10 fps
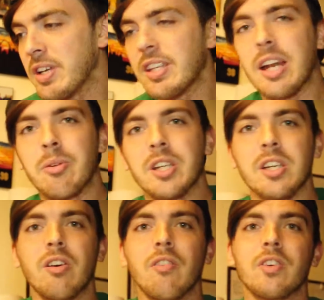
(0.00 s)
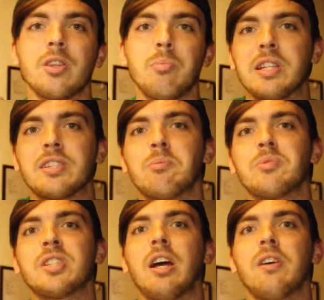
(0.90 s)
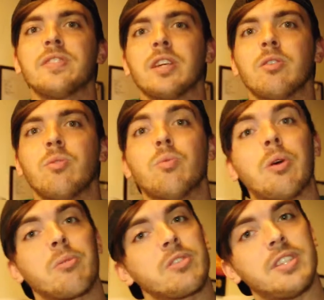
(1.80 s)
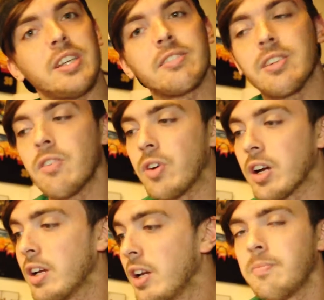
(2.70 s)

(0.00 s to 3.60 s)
and then I want to go over the meets themselves and what we're seeing so far.